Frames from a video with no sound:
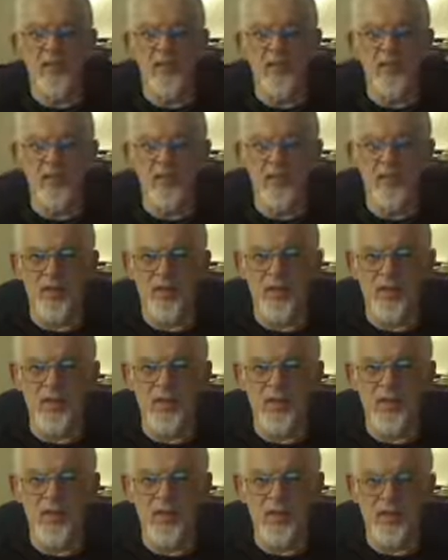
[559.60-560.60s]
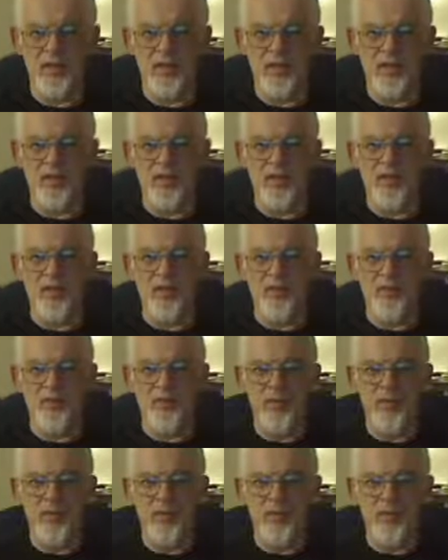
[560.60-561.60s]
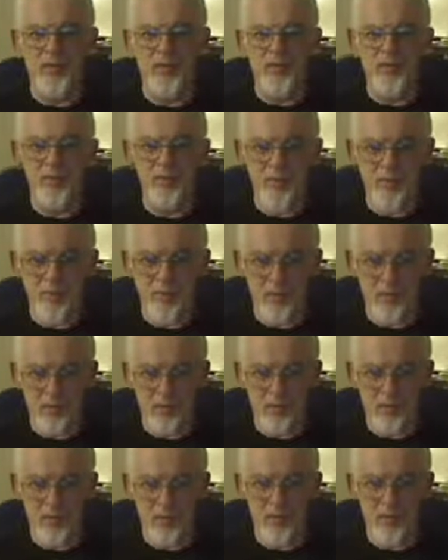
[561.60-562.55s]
I don't like the idea of being labeled.